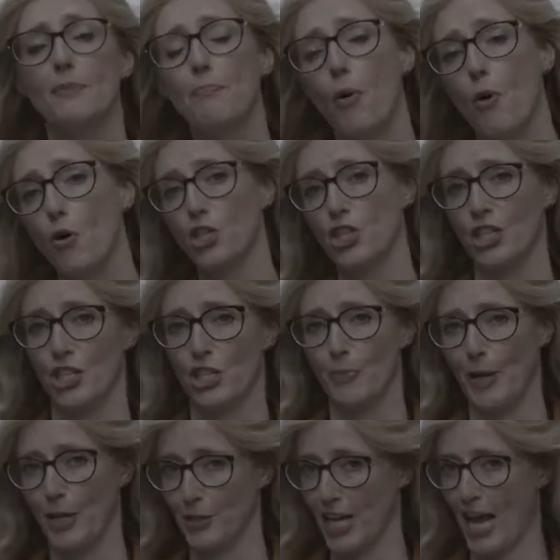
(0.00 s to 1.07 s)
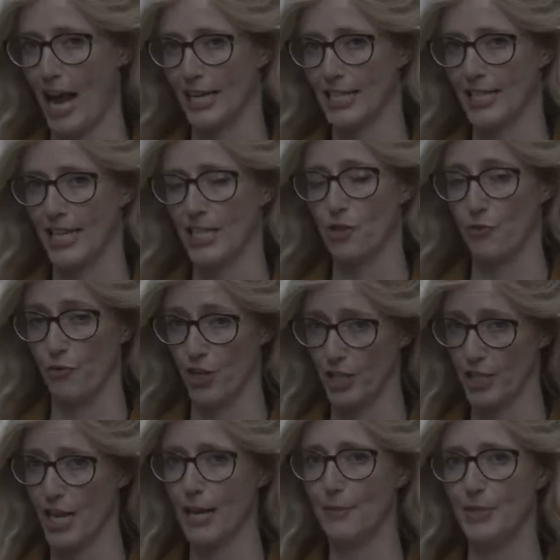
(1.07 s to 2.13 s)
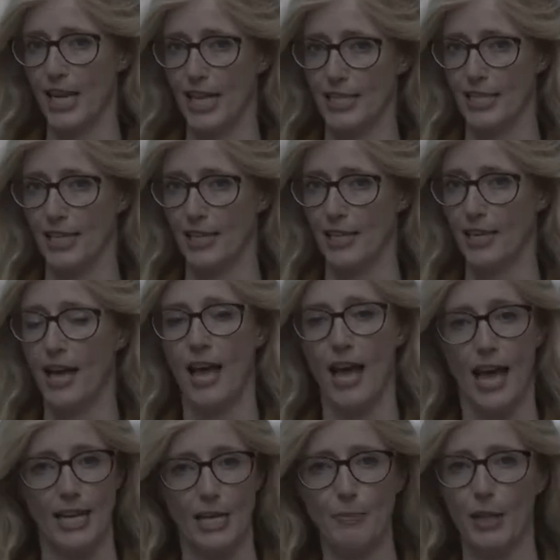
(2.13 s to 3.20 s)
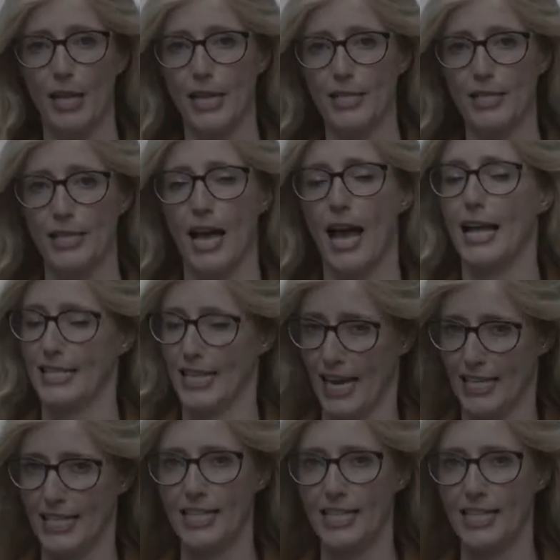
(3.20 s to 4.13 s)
important to be able to access real-time data, any place, at any